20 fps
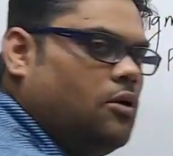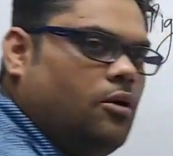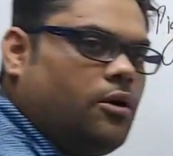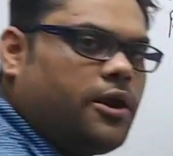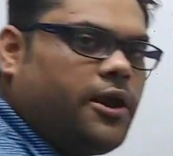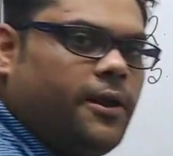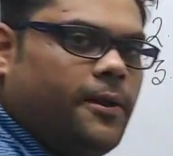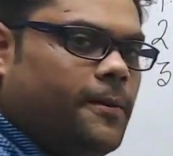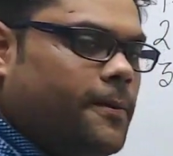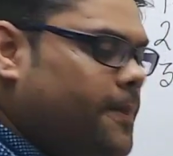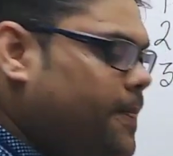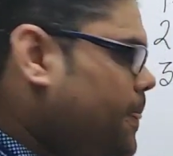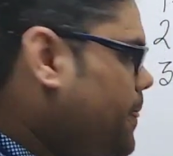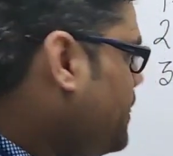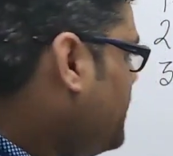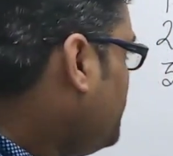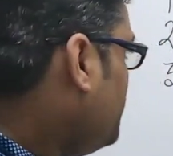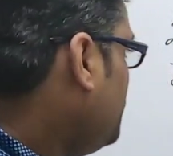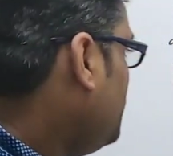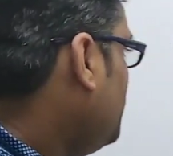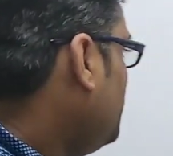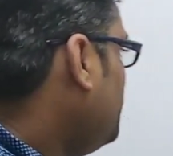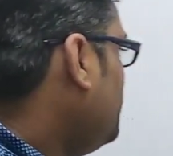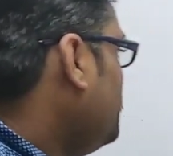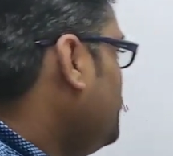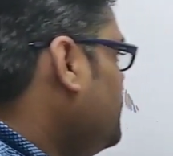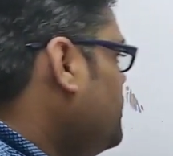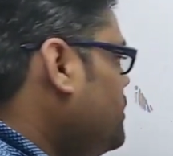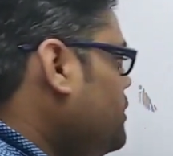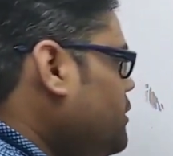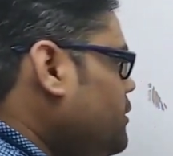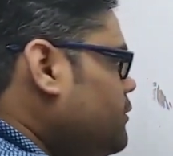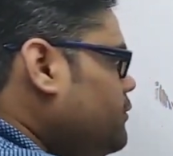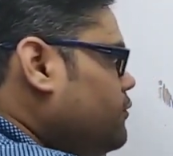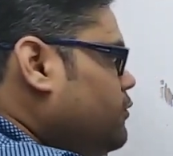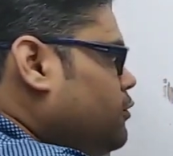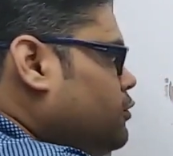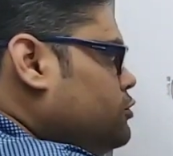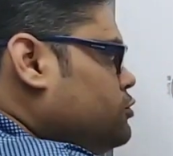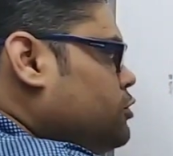Okay,
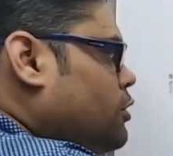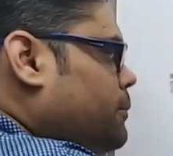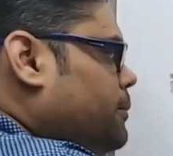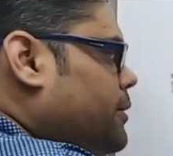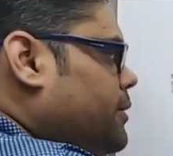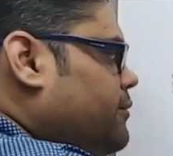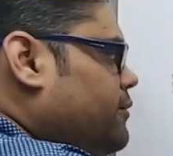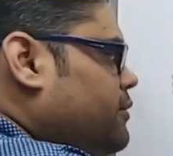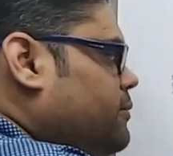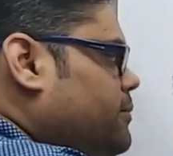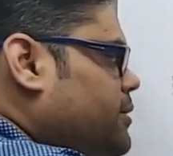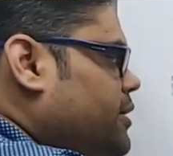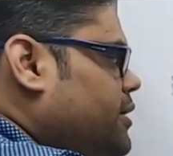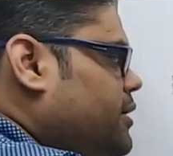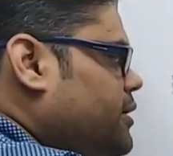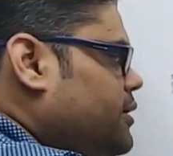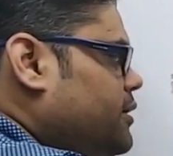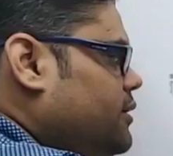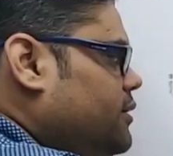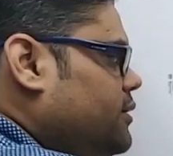fourth topic will be